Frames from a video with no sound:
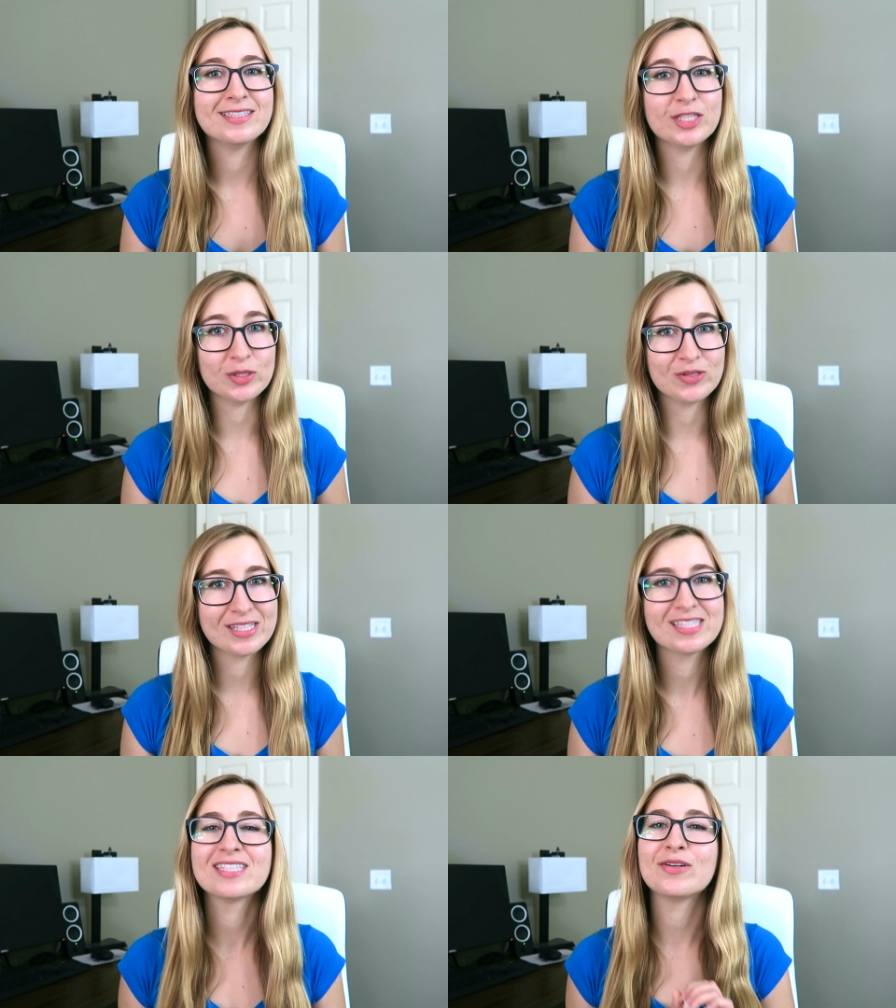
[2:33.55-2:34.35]

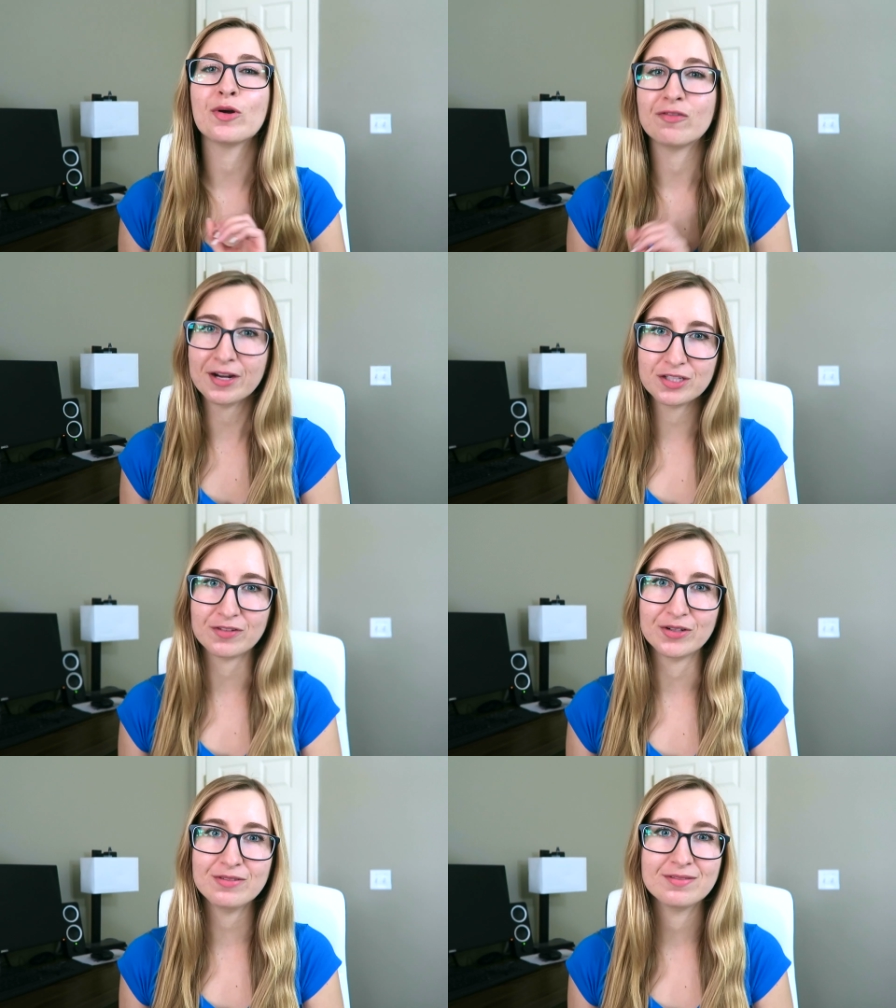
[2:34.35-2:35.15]
juice, or fresh
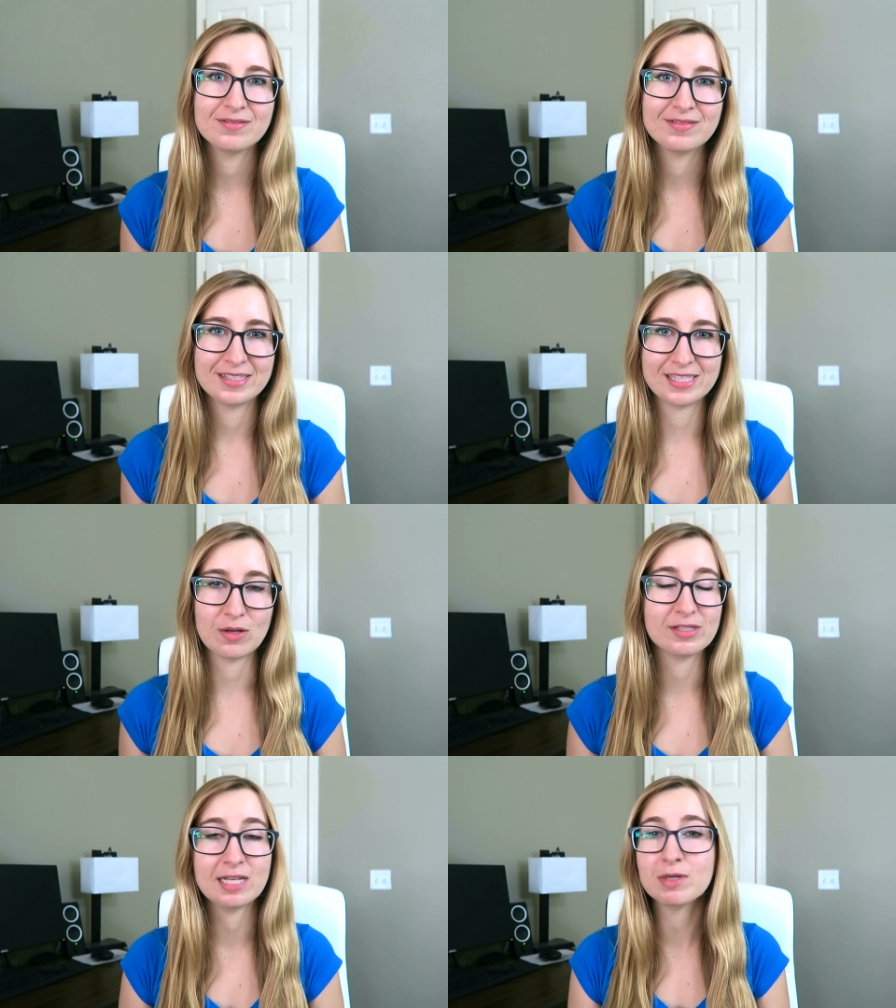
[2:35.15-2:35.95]
fruit,
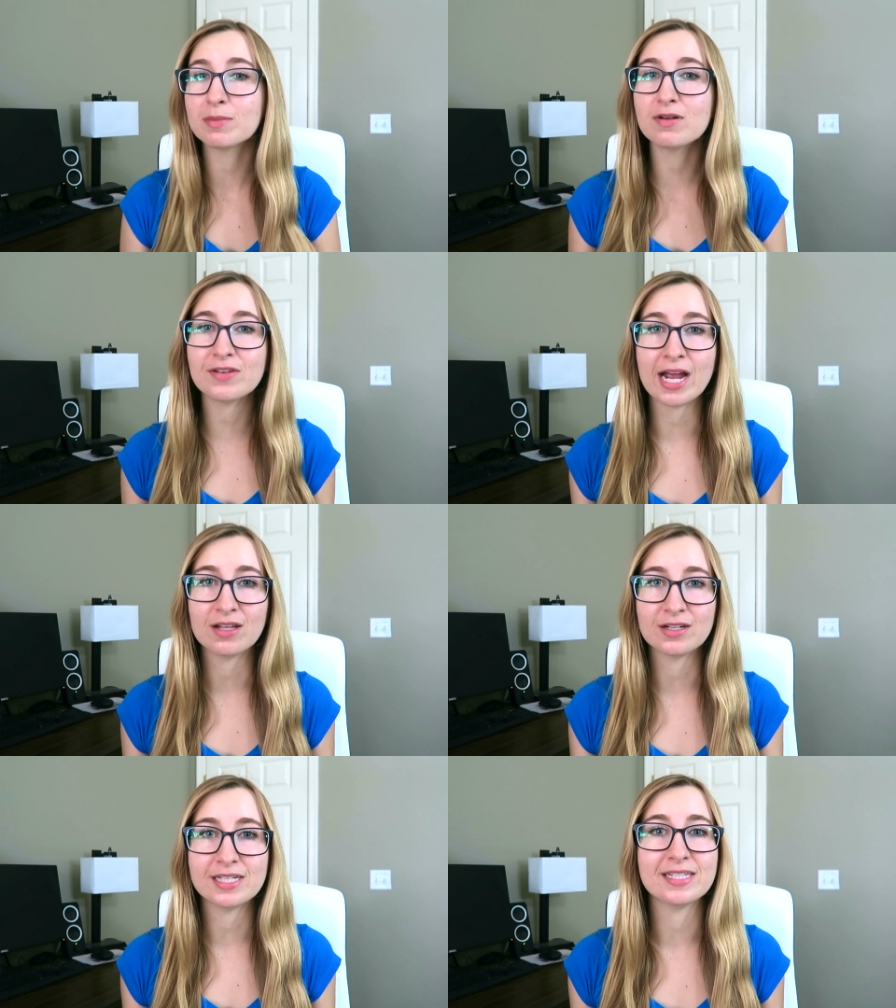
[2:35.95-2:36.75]
so same number of
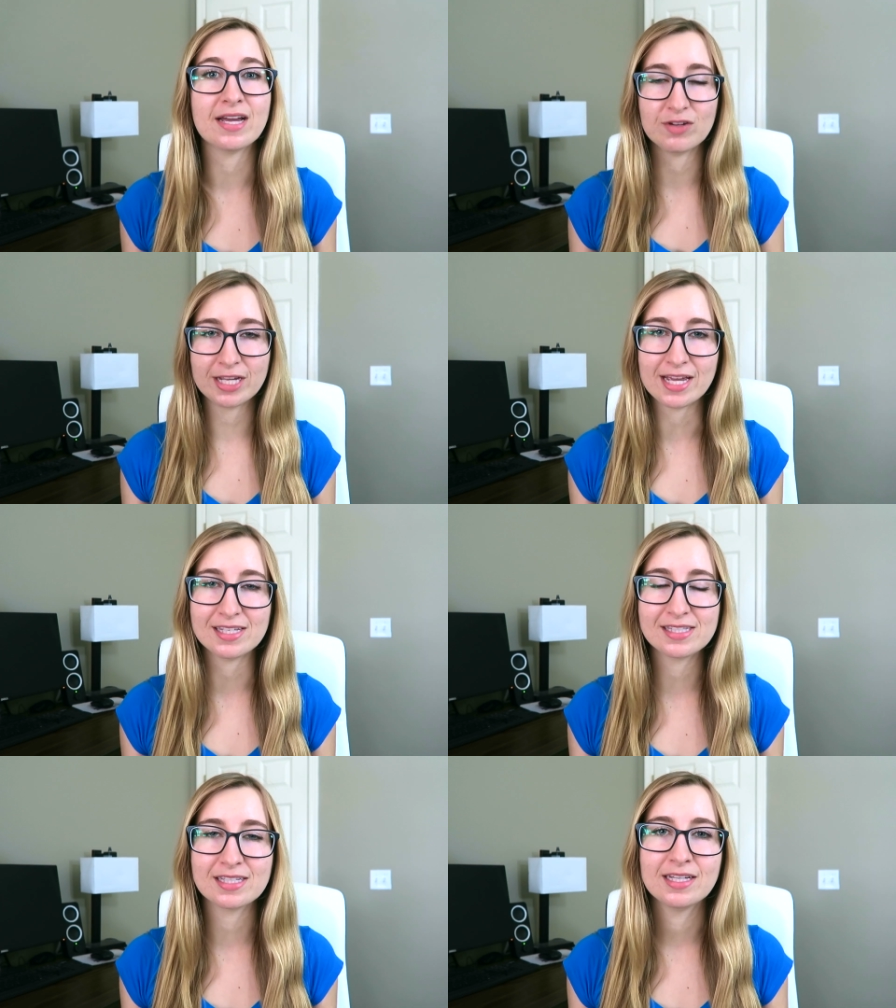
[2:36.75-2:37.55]
calories in every
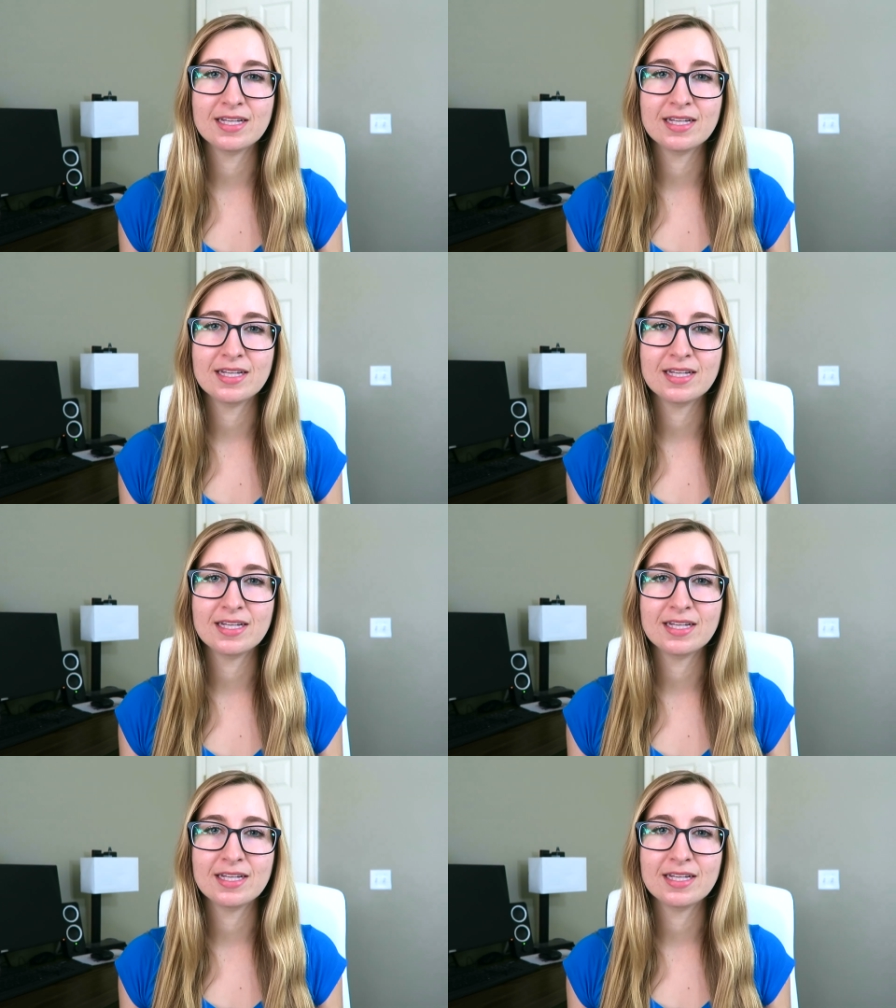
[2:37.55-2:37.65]
case,